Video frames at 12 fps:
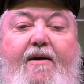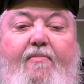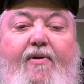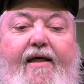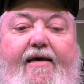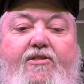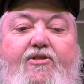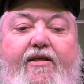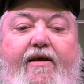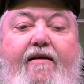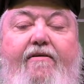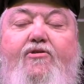place
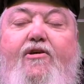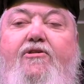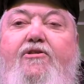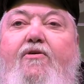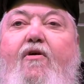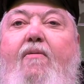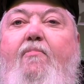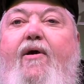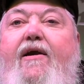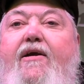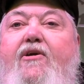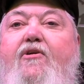there. I trust you are
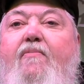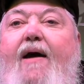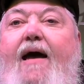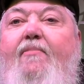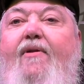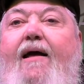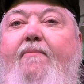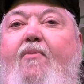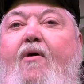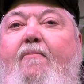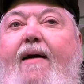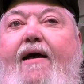bringing your Bible. I
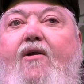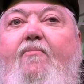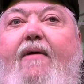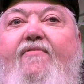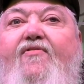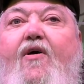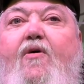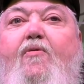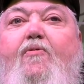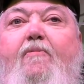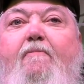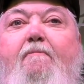brought mine on my
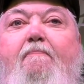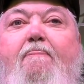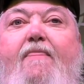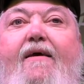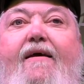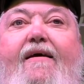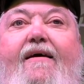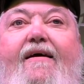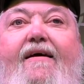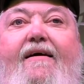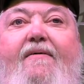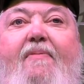phone.
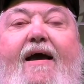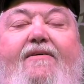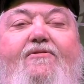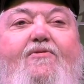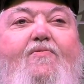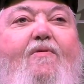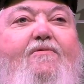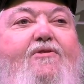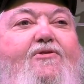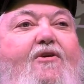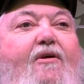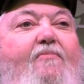Uh, pastors wanting to
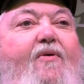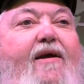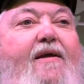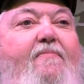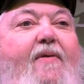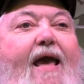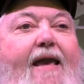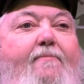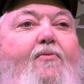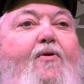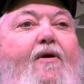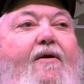start bringing
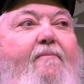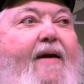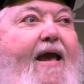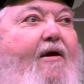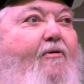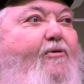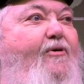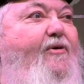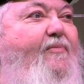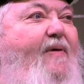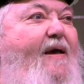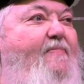paper bound
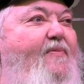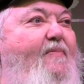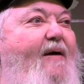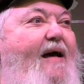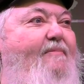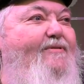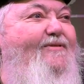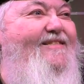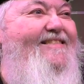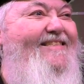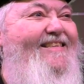or paper Bibles